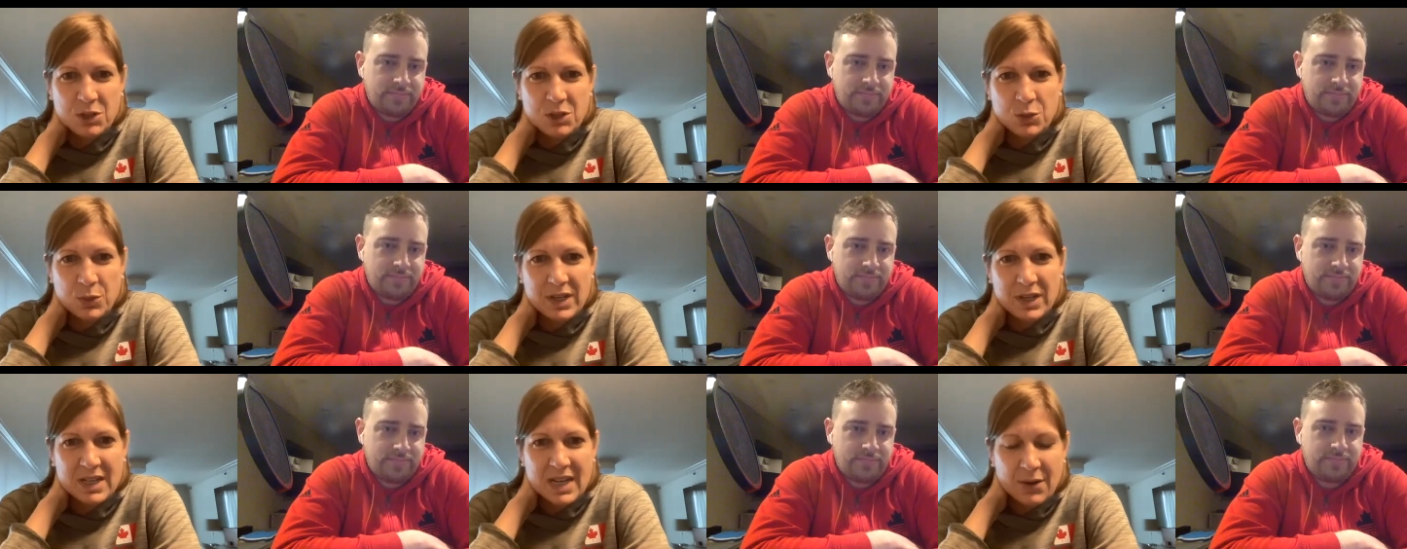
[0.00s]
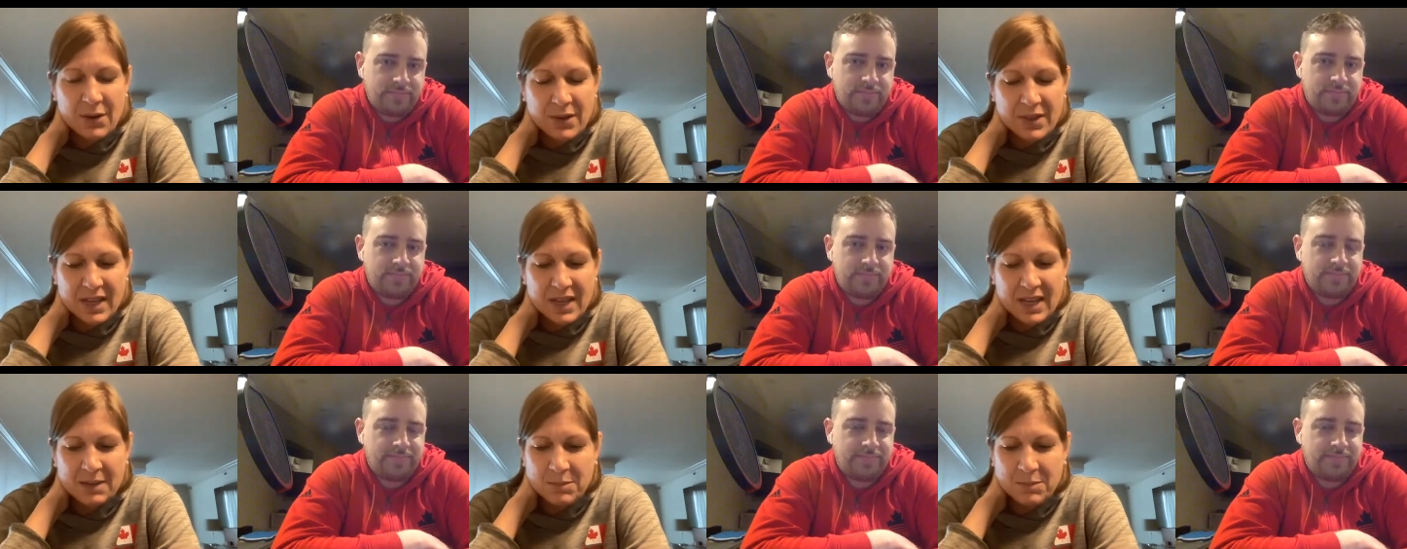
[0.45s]
Speaker 1: between now
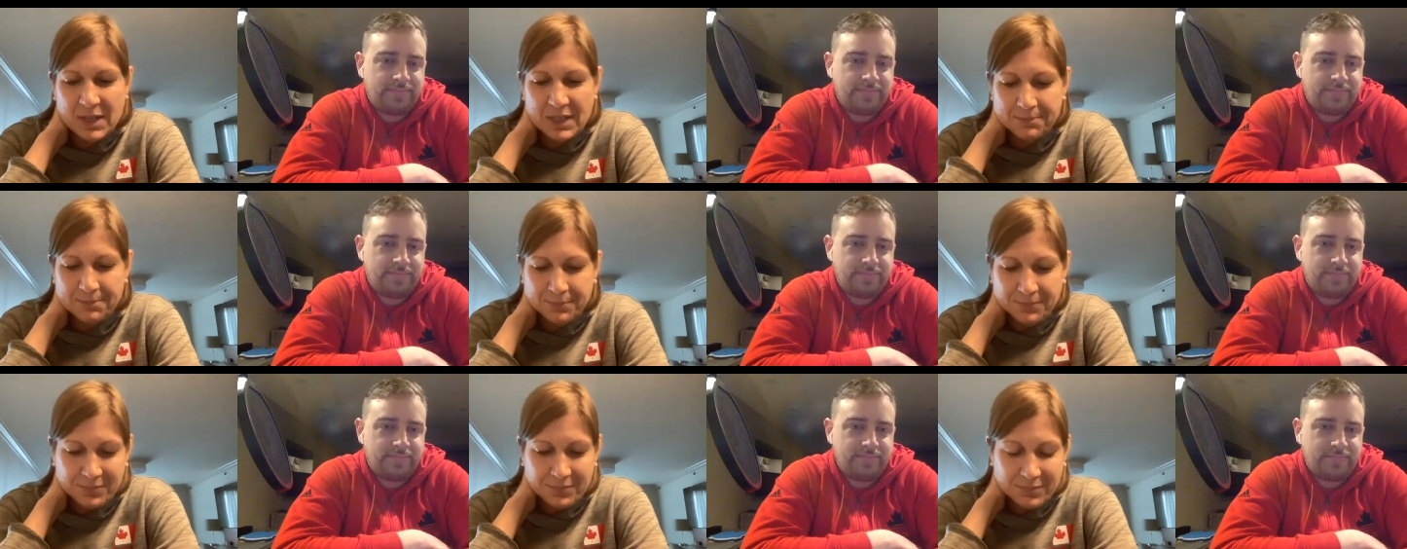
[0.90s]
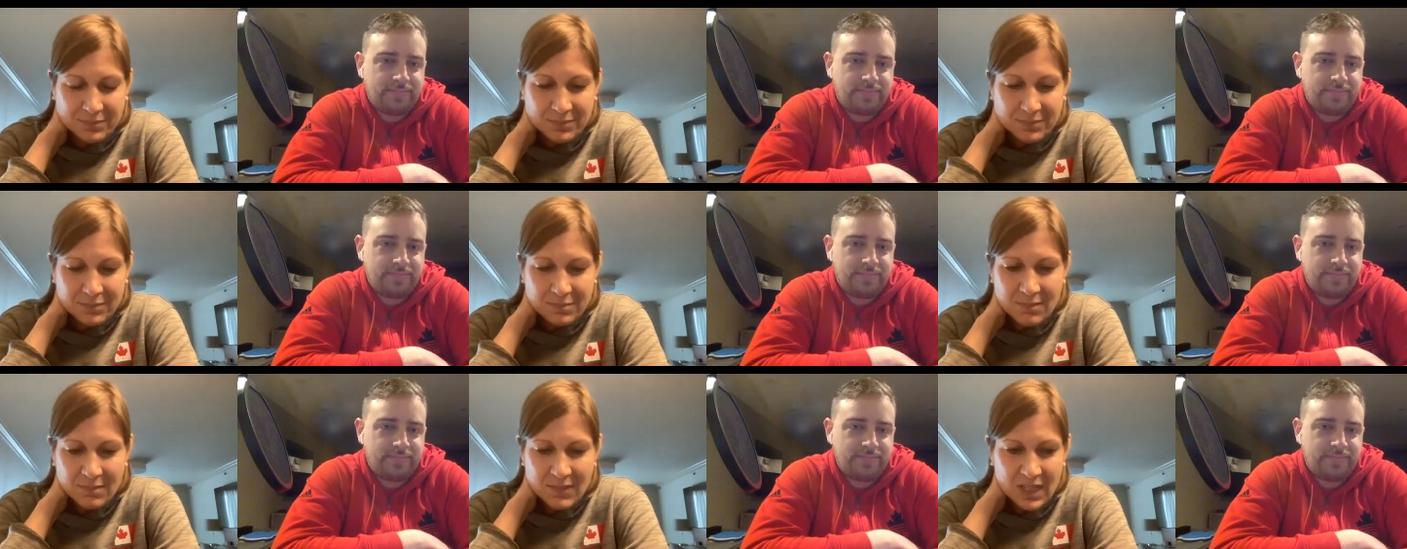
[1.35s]
and then but
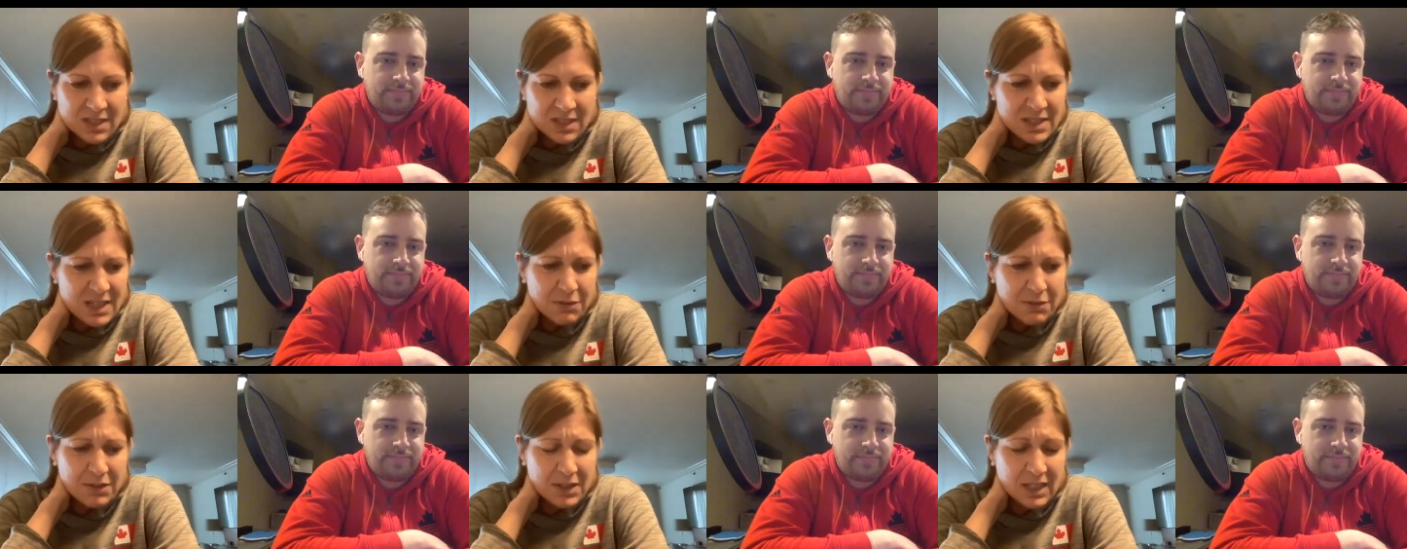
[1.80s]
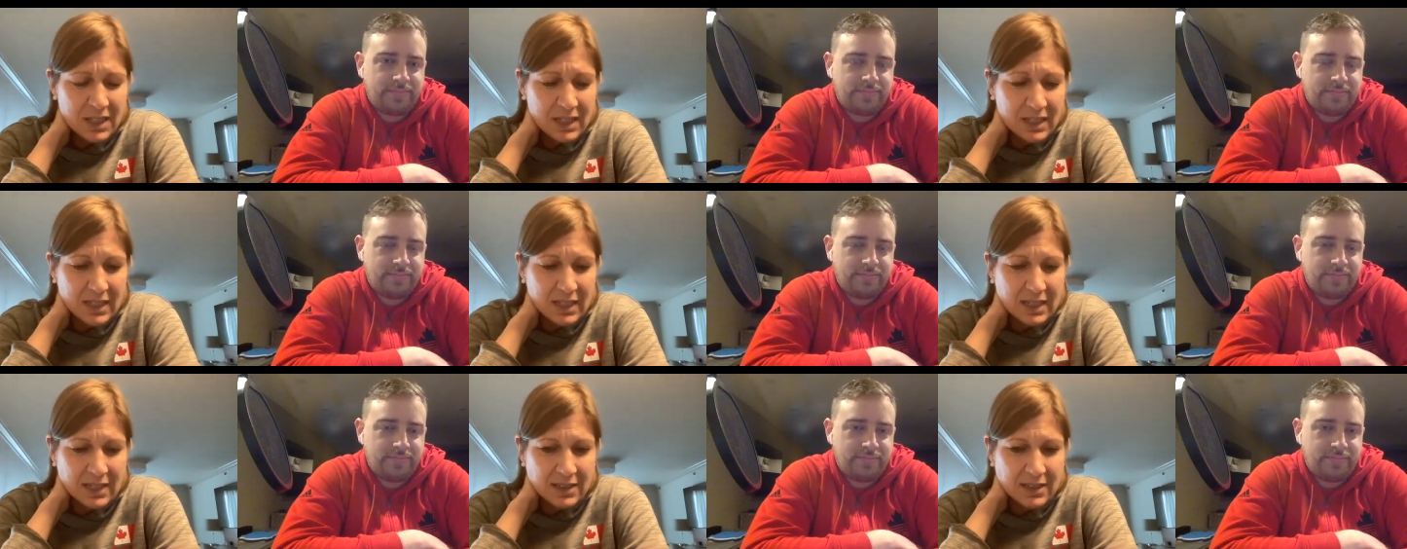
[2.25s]

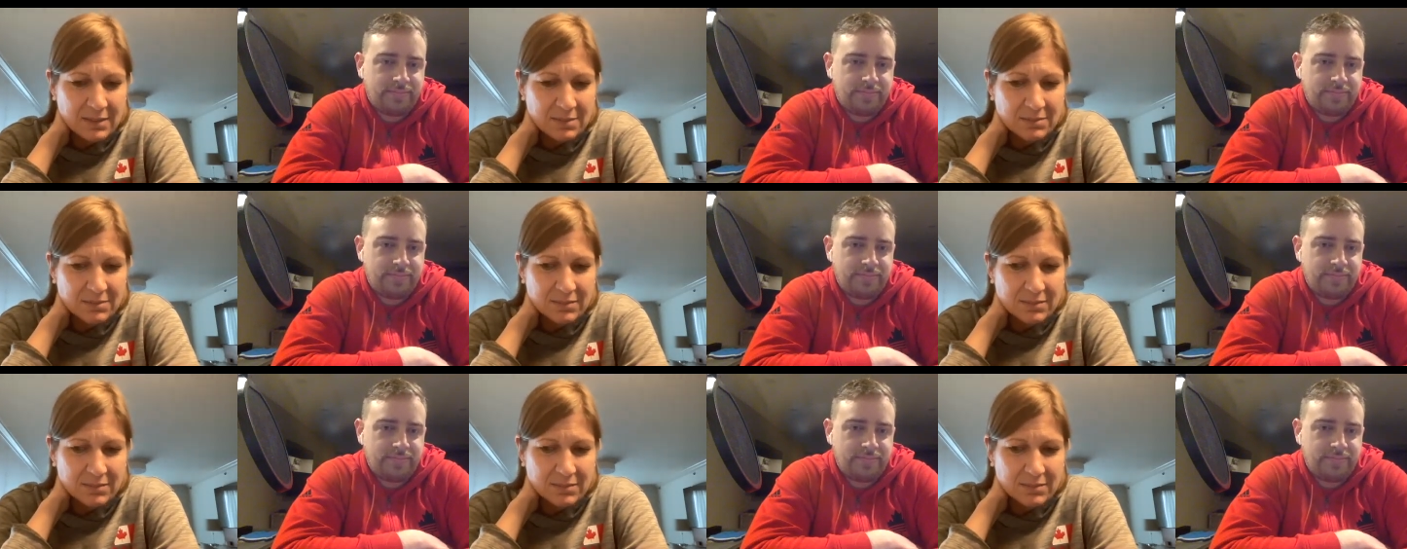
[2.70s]
definitely, um,